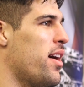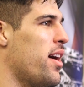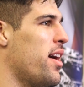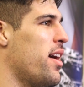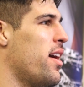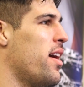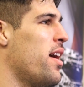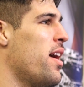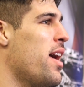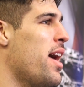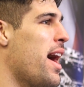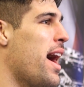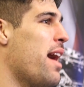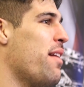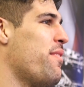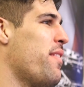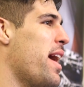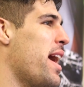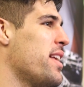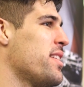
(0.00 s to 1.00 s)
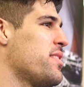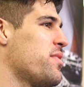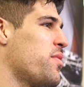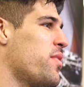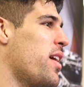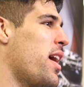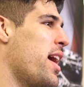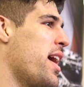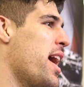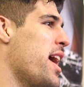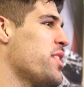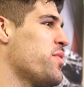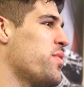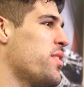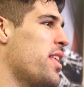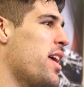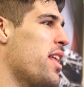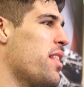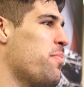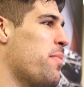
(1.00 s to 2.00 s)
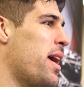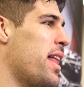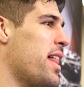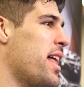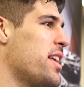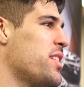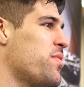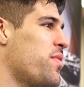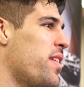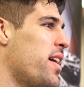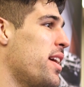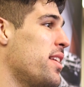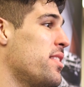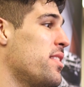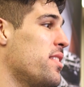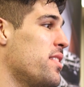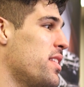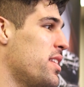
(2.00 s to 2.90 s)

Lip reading: I asked for that my last fight.